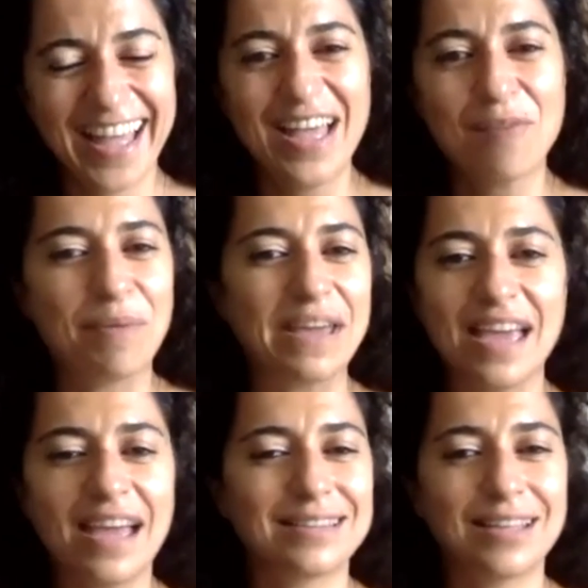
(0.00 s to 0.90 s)
But
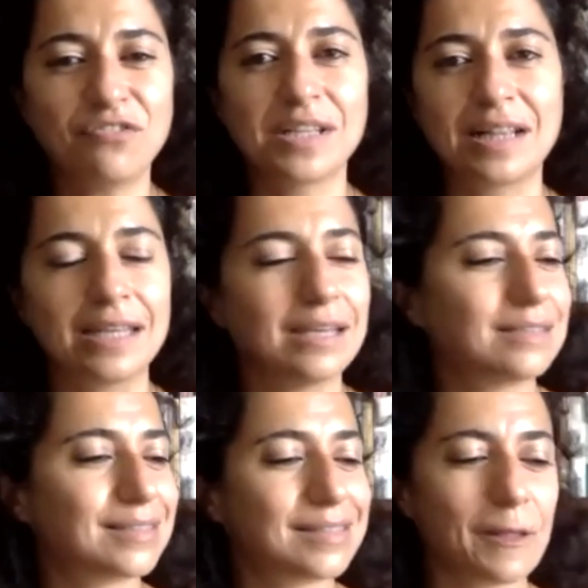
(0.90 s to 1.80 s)
yeah, definitely,
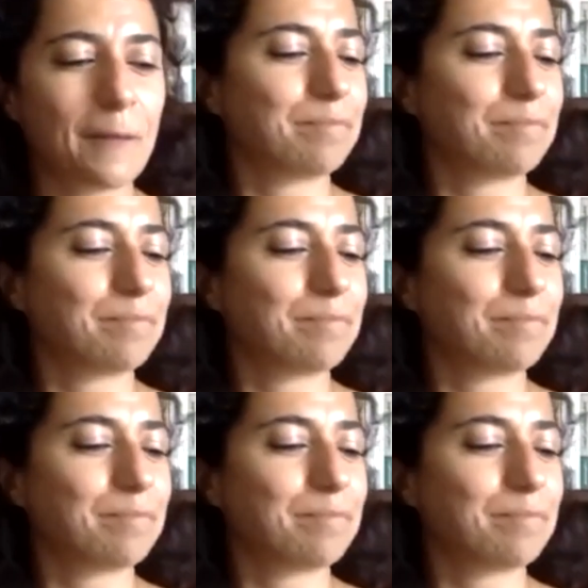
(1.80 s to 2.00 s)
it's